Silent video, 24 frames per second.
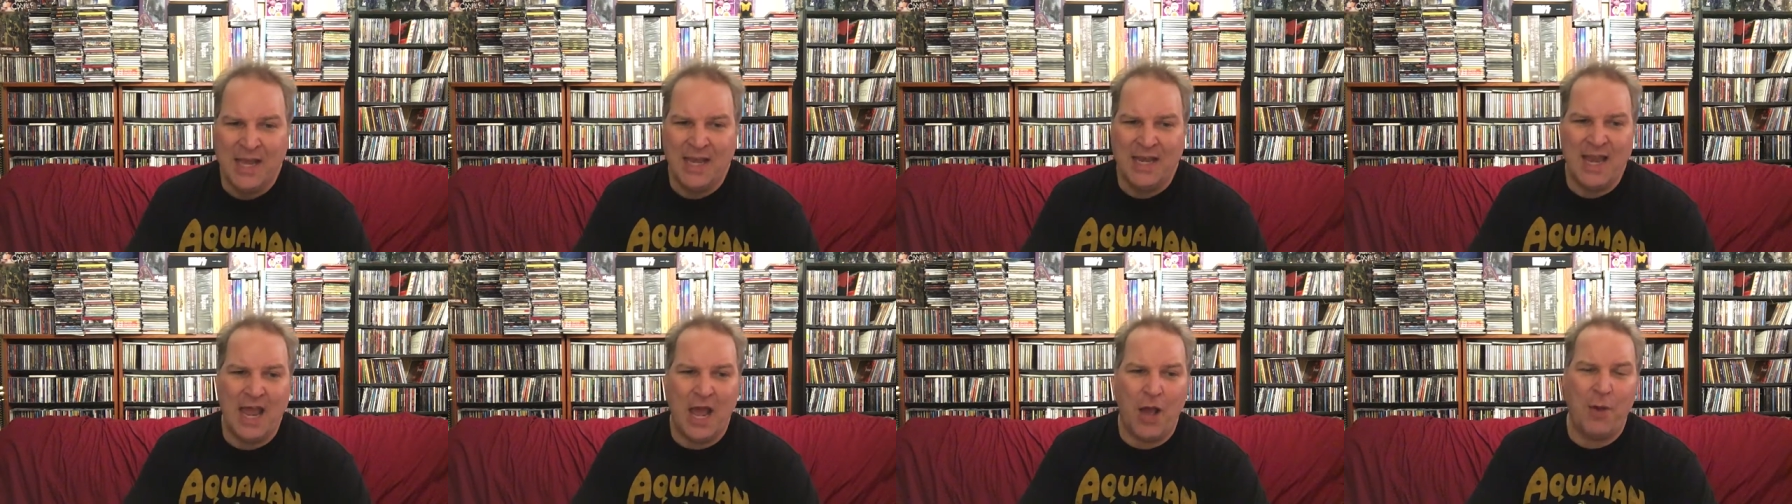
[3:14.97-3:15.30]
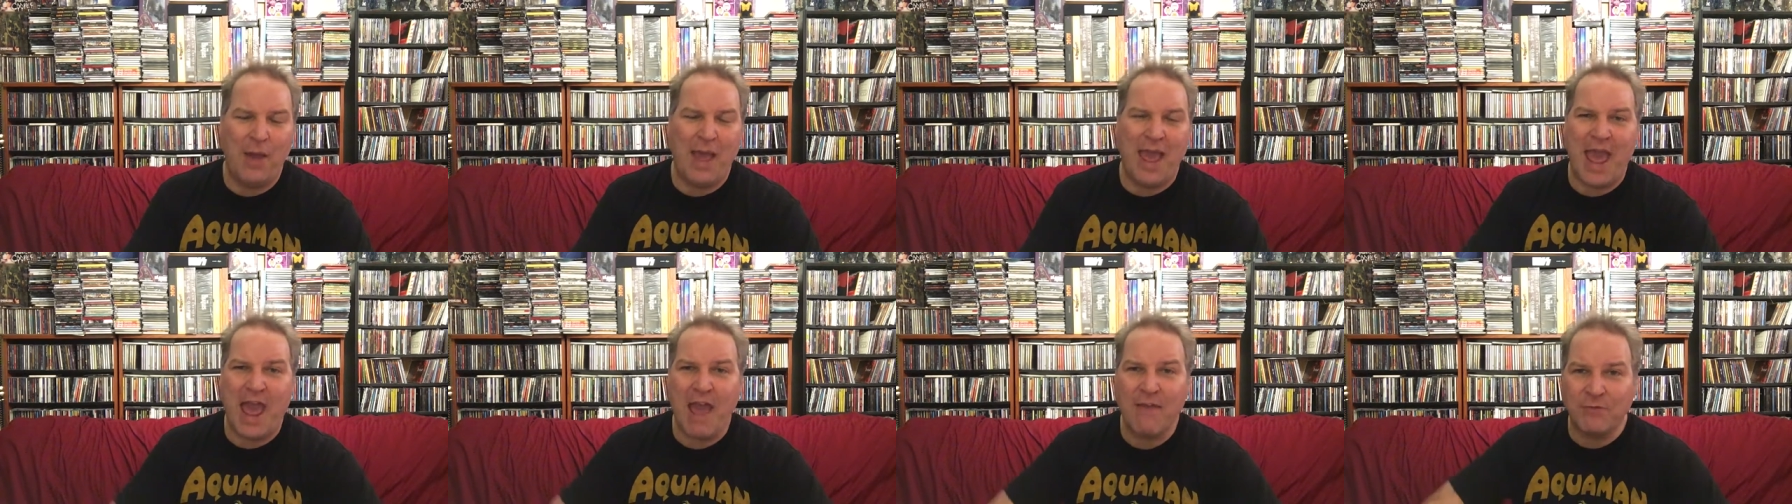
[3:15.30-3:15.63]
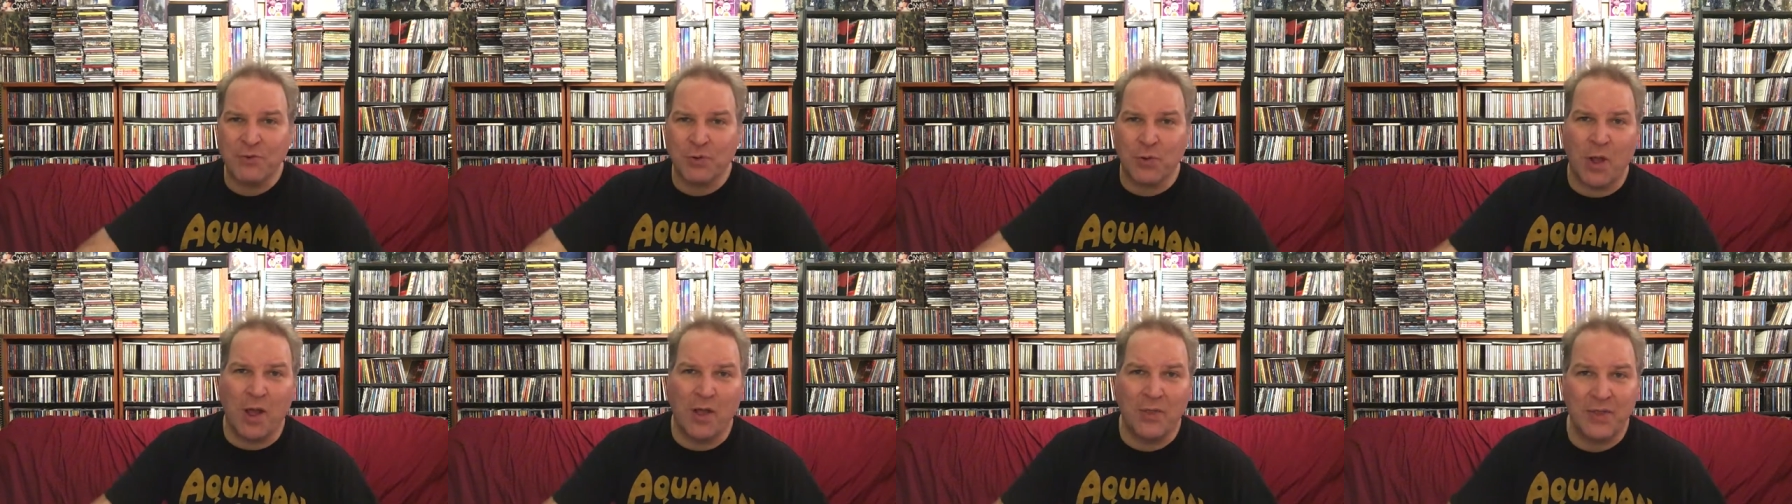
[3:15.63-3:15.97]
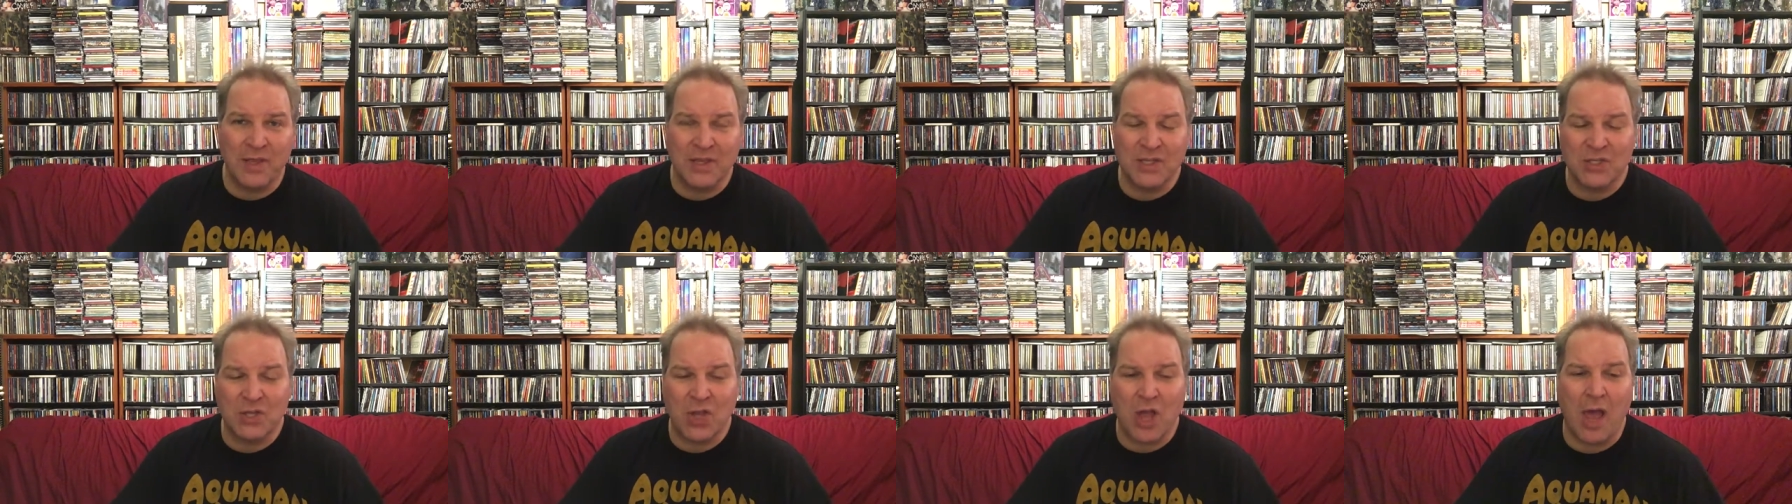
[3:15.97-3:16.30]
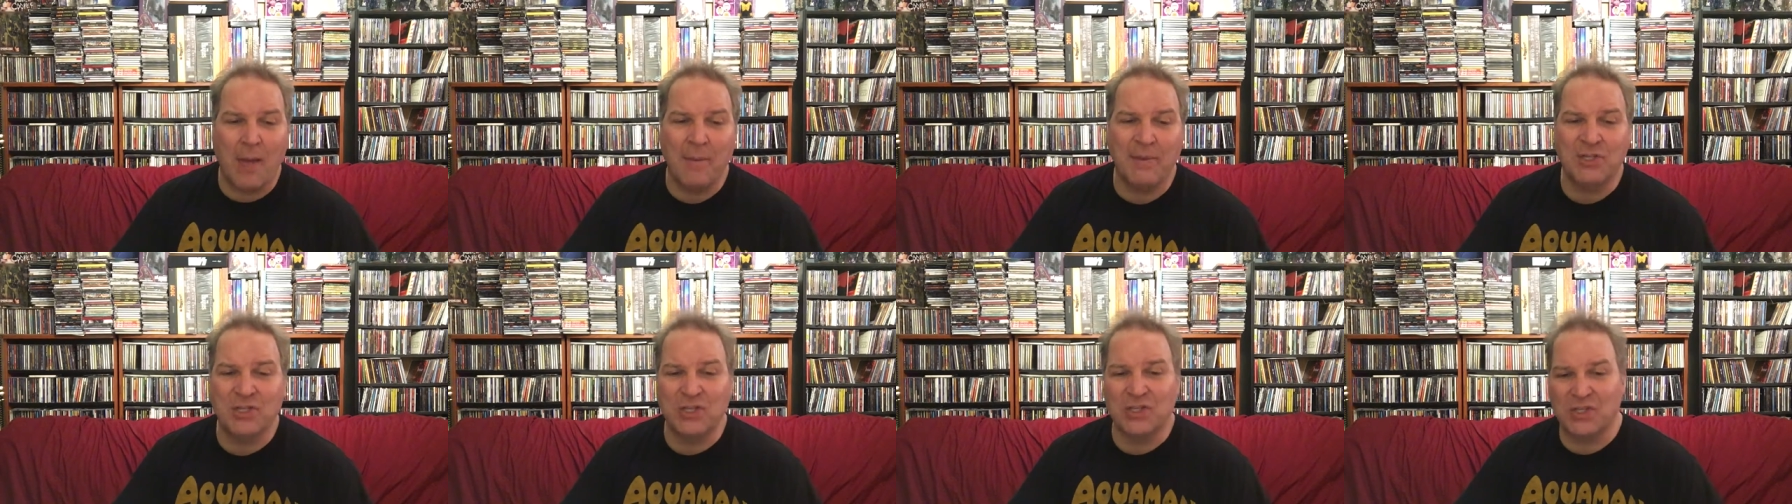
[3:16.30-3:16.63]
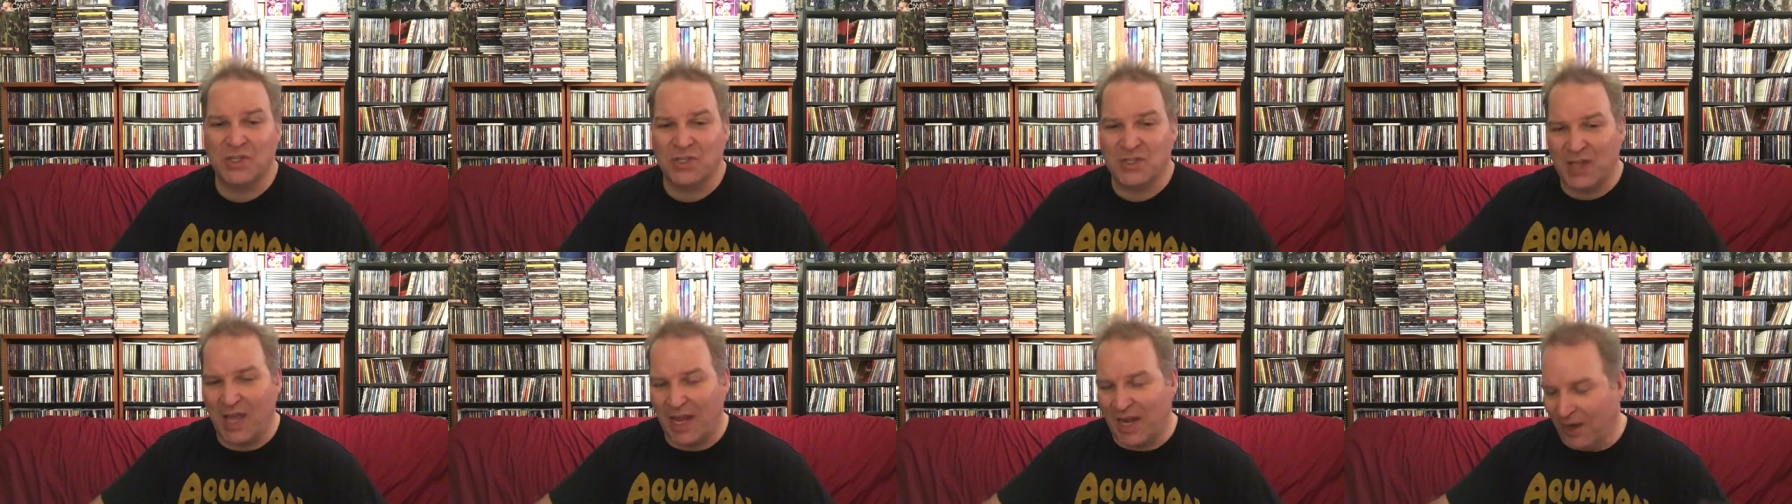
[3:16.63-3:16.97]
Now, after all this, Tommy just
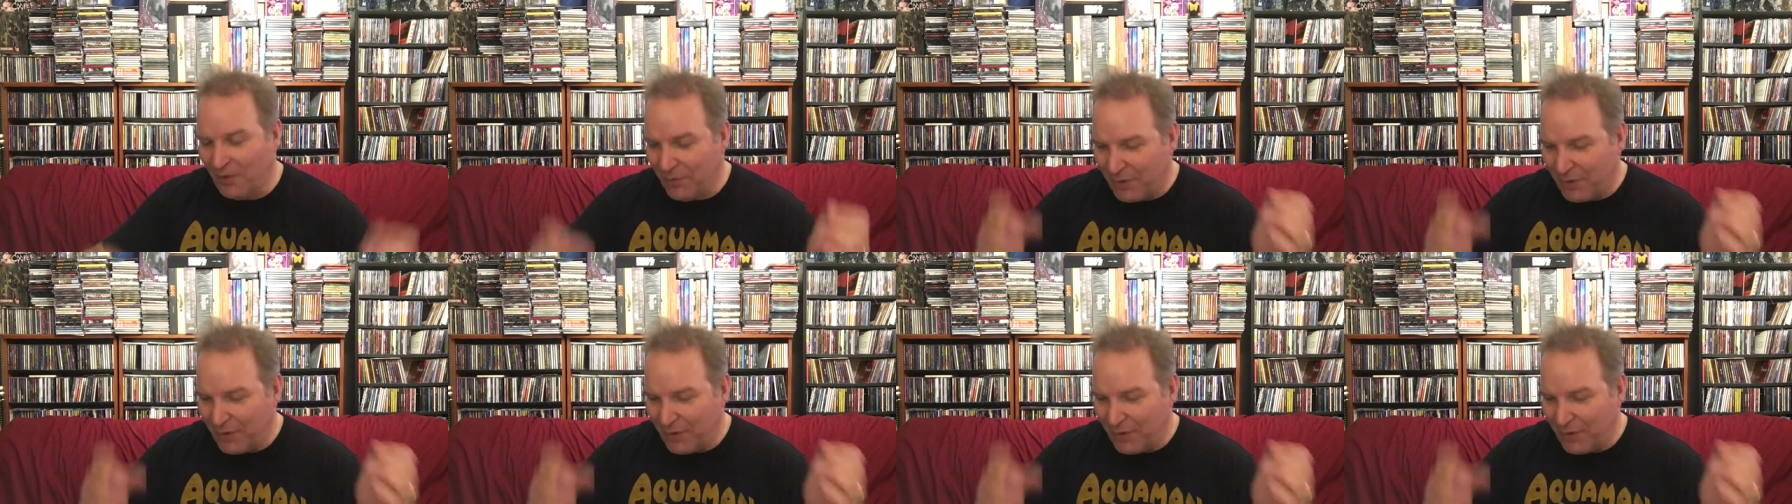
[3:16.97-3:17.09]
decided,